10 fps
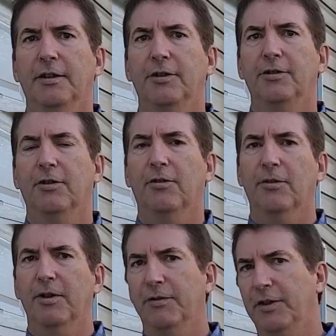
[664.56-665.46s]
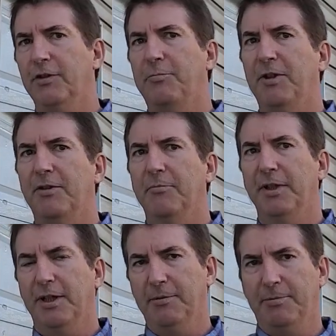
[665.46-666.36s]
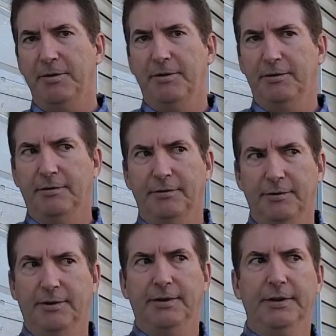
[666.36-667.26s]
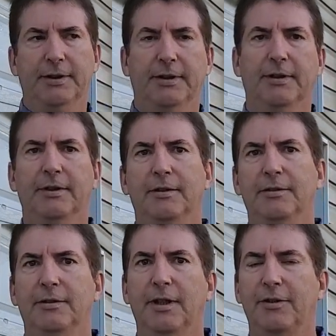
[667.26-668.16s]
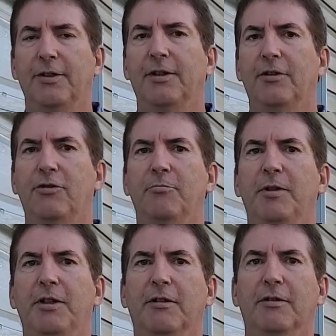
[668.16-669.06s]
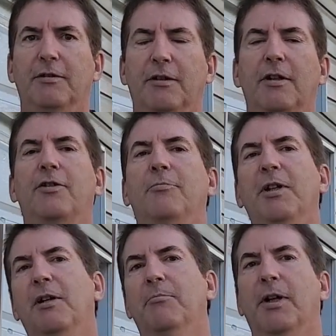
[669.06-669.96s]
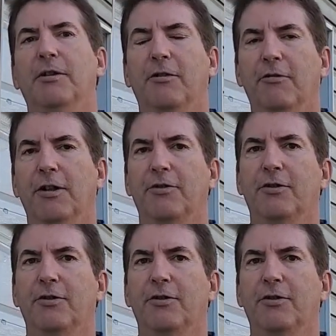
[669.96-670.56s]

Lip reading: So if it does pick somebody up, yeah, like I say, they shouldn't be here. Unless it's me coming back to the garage.